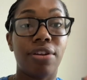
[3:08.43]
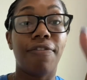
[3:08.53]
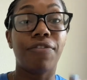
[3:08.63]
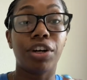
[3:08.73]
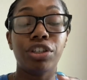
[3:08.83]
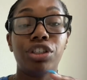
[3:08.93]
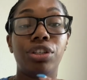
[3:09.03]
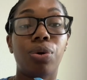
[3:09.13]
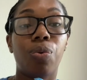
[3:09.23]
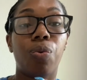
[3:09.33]
the
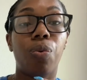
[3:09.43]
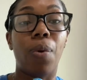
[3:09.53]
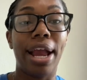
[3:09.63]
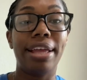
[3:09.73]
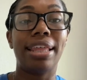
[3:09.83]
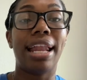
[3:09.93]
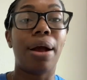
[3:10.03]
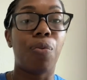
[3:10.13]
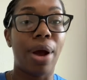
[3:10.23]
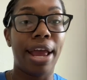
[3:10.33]
first way that I
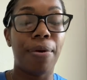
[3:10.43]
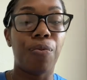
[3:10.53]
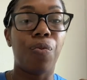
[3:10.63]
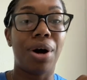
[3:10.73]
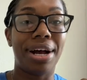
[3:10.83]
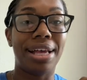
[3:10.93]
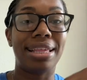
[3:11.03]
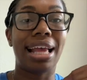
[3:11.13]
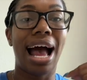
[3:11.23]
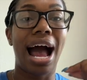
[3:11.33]
went was